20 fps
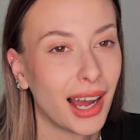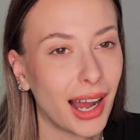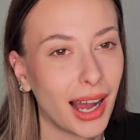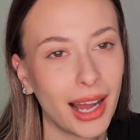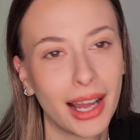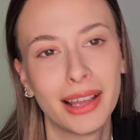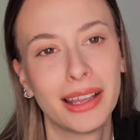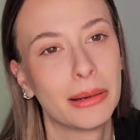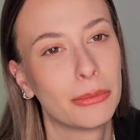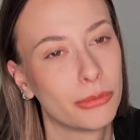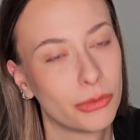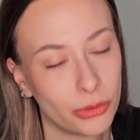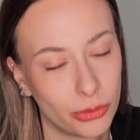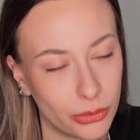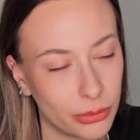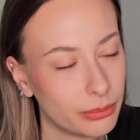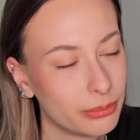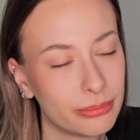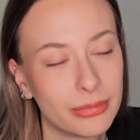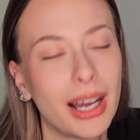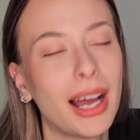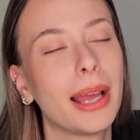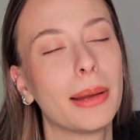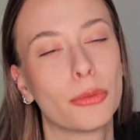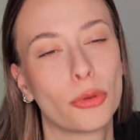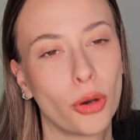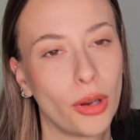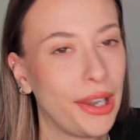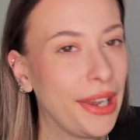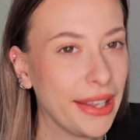I am I'm
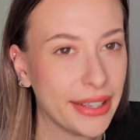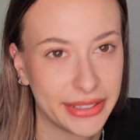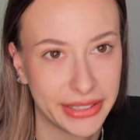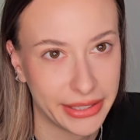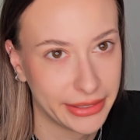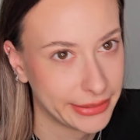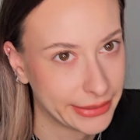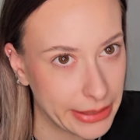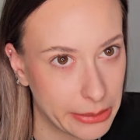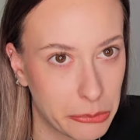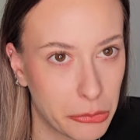collecting them